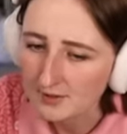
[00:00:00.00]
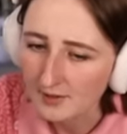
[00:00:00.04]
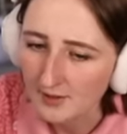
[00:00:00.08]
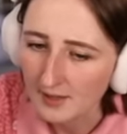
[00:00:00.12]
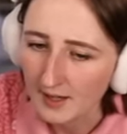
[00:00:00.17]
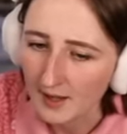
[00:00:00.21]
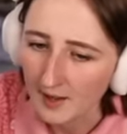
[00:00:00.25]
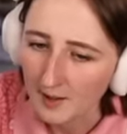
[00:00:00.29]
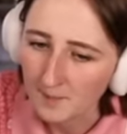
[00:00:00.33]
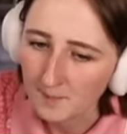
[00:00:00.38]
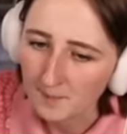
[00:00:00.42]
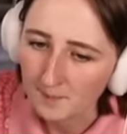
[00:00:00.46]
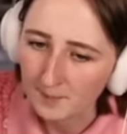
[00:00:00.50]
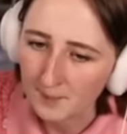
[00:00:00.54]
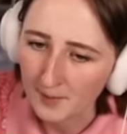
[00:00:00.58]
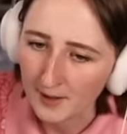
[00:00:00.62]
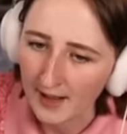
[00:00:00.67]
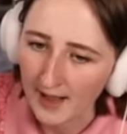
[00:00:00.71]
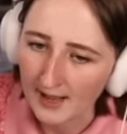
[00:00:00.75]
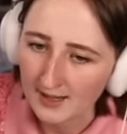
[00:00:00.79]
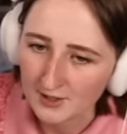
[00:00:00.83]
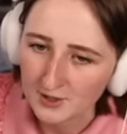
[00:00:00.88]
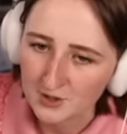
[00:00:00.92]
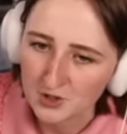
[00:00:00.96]
um, but I
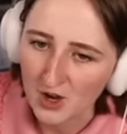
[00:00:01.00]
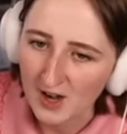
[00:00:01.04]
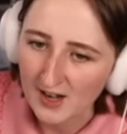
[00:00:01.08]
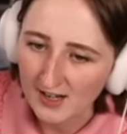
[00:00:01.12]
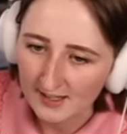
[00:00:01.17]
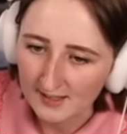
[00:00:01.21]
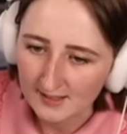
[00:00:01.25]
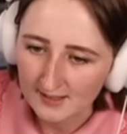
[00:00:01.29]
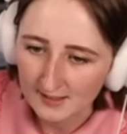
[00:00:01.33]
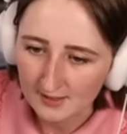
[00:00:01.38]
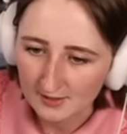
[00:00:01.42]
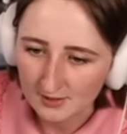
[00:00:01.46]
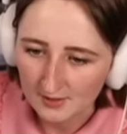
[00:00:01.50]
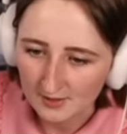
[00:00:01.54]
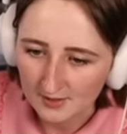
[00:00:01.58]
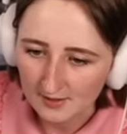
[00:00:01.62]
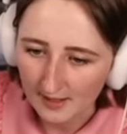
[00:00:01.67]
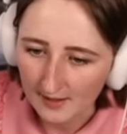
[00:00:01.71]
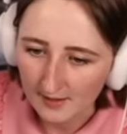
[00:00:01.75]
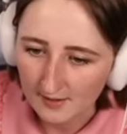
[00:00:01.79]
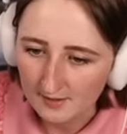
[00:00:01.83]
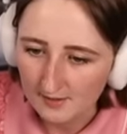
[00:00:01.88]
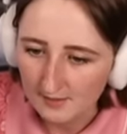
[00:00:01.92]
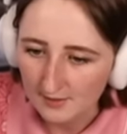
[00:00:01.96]
hadn't tried it until just
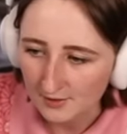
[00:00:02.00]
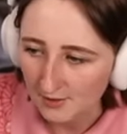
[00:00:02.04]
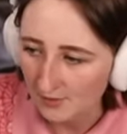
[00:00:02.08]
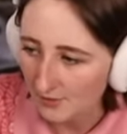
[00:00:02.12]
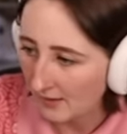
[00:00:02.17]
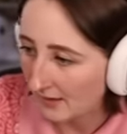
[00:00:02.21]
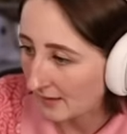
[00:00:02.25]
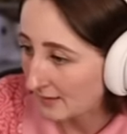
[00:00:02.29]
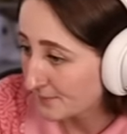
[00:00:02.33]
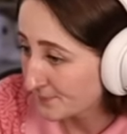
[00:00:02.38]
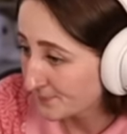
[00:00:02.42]
now. So there.